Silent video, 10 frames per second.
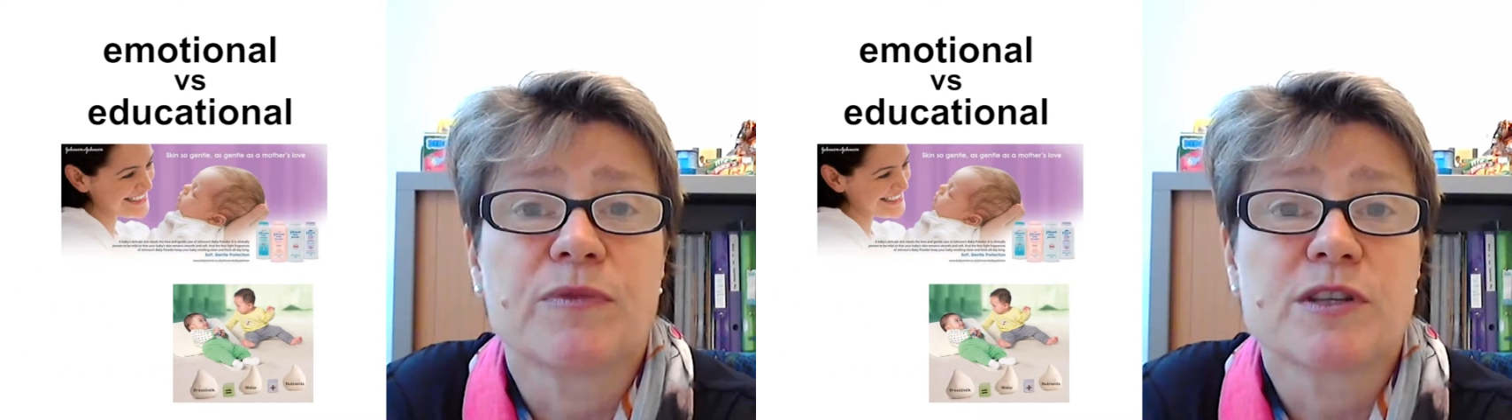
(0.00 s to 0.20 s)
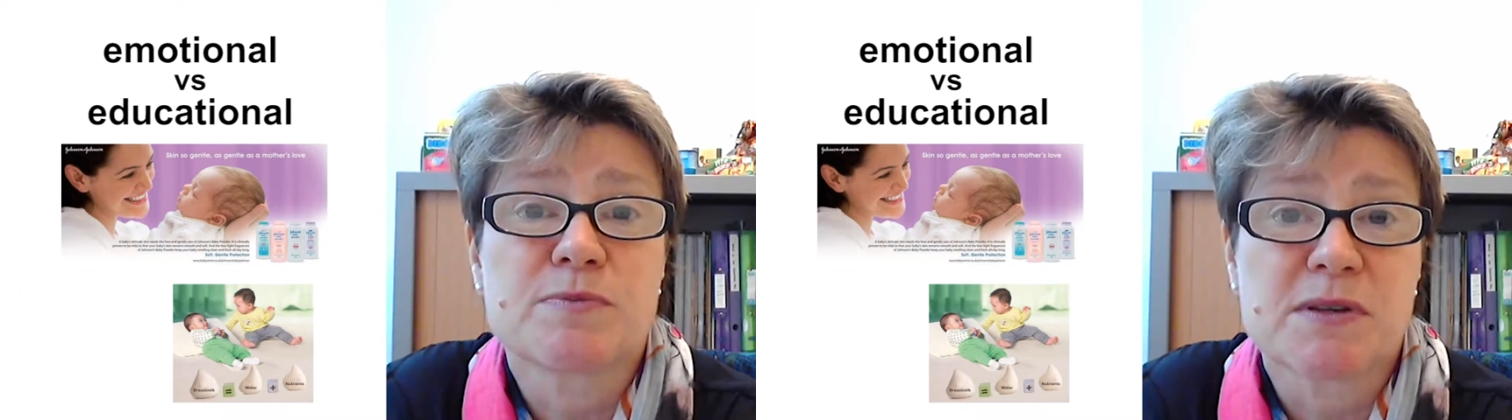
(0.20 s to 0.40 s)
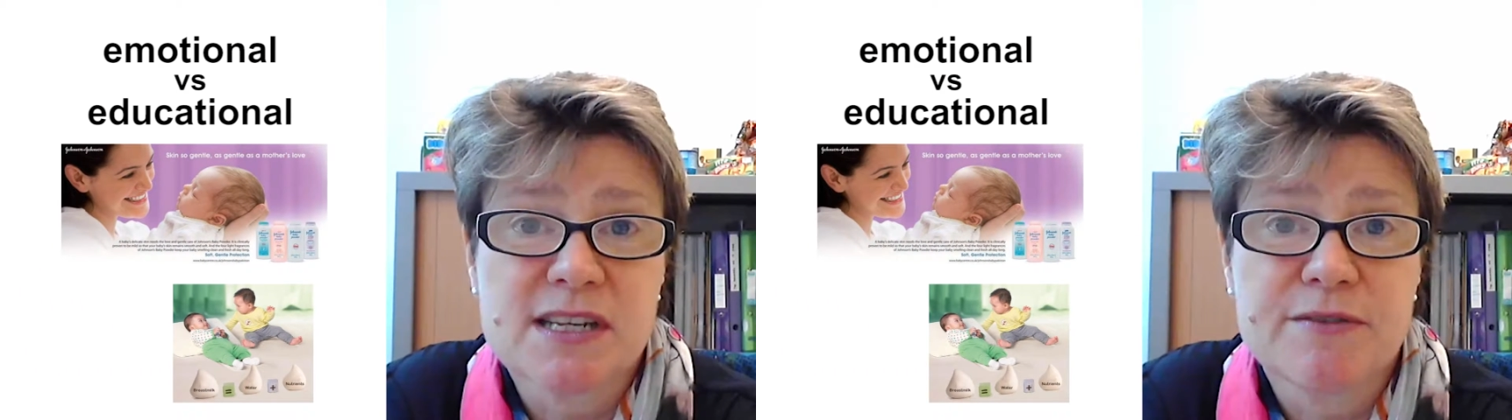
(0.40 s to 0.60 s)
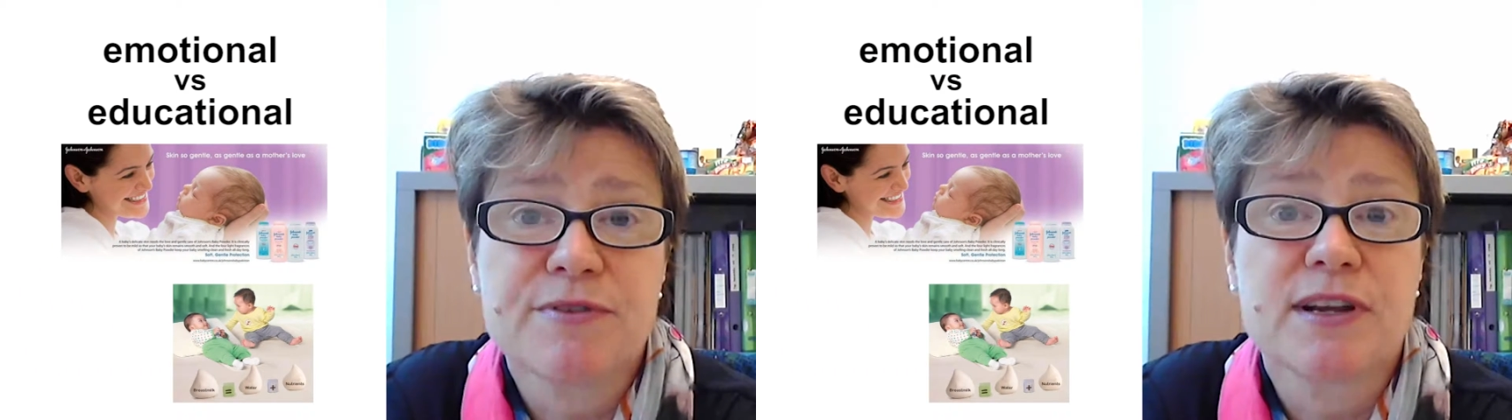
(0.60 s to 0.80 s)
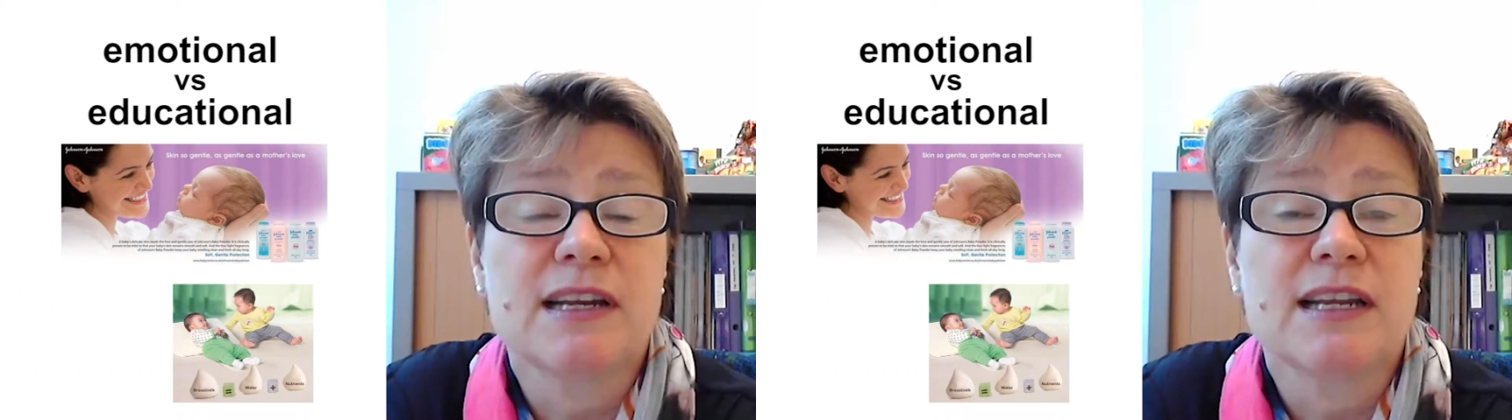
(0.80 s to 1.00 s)

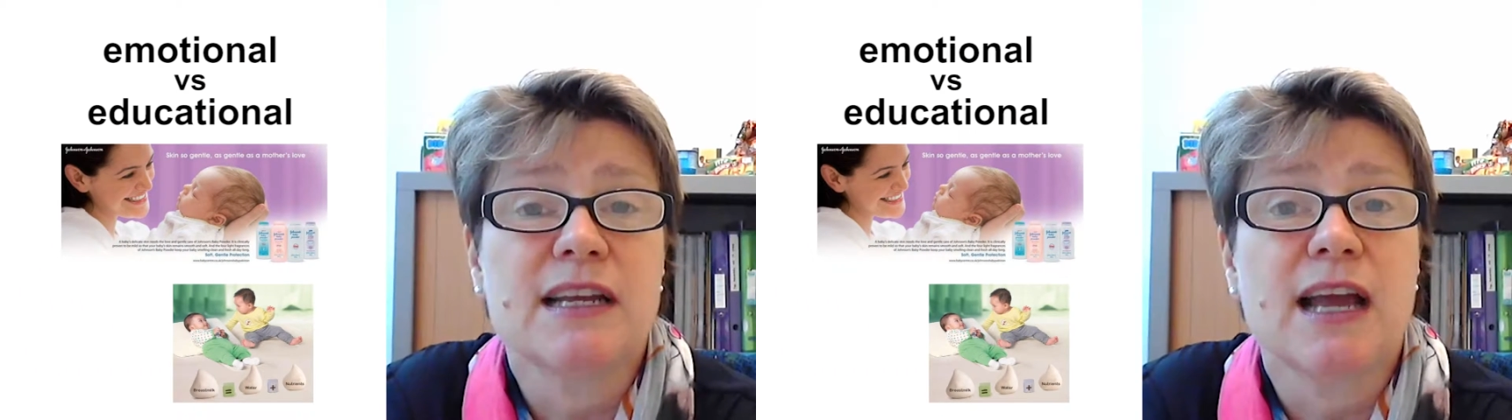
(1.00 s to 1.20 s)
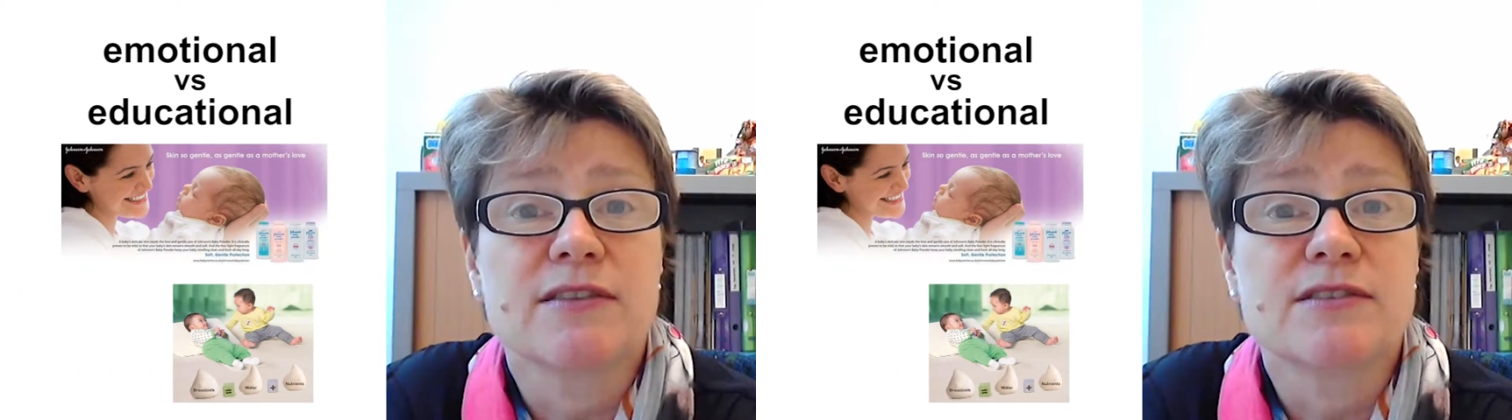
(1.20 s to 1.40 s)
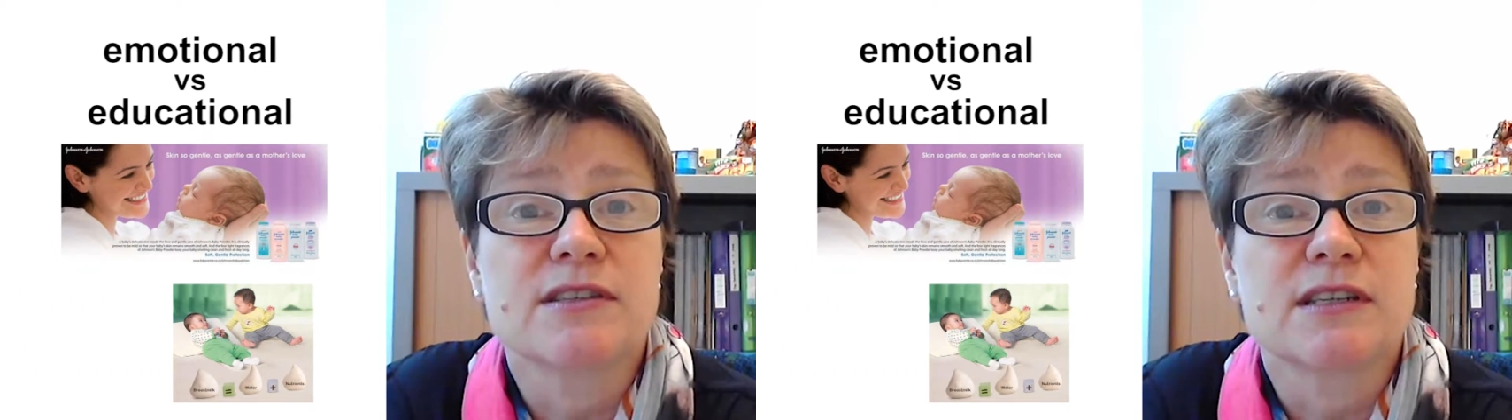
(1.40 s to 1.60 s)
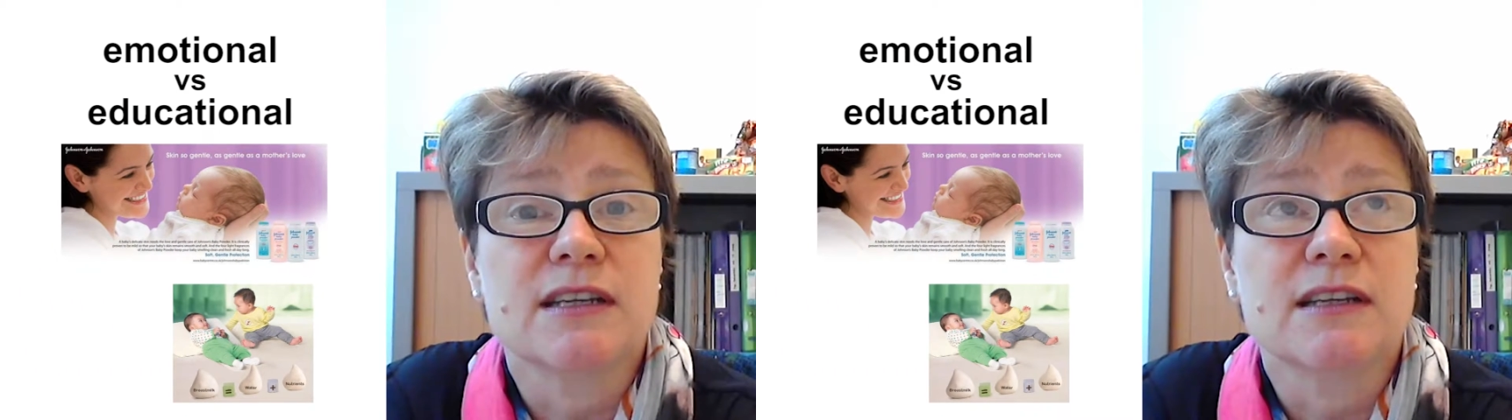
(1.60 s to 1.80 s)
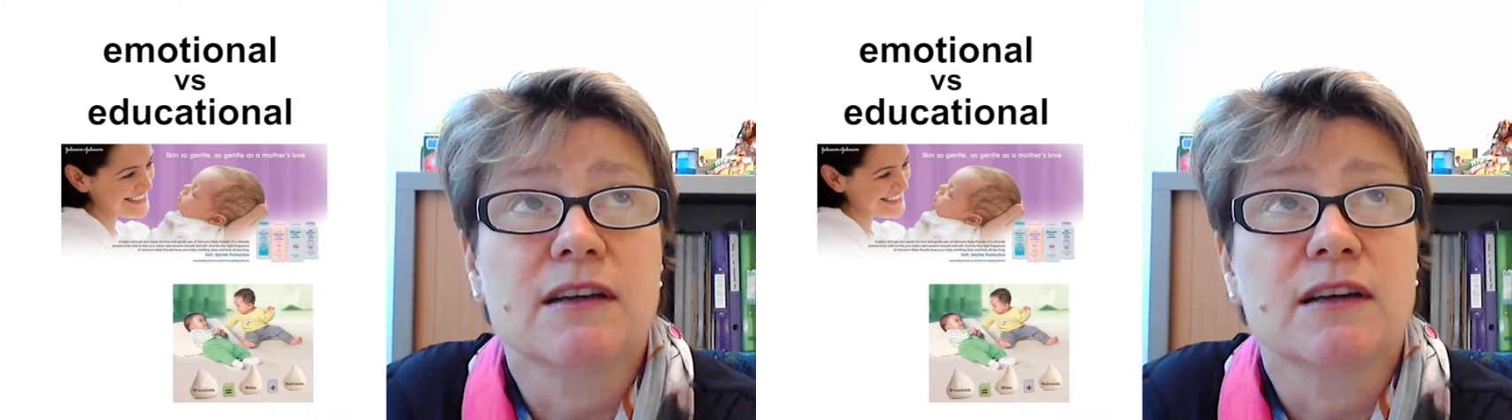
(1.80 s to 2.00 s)
specifically at
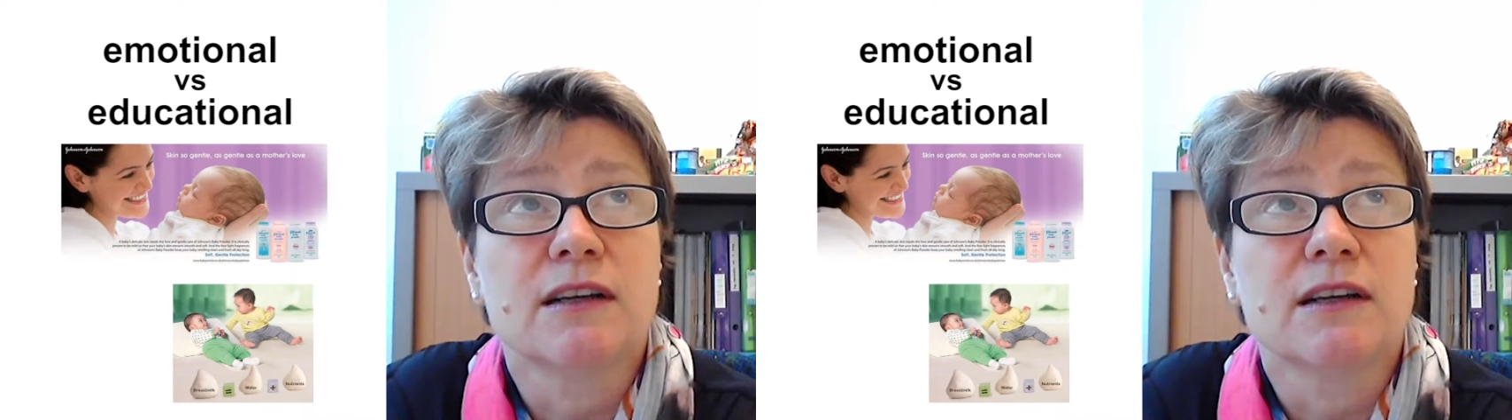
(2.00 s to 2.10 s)
the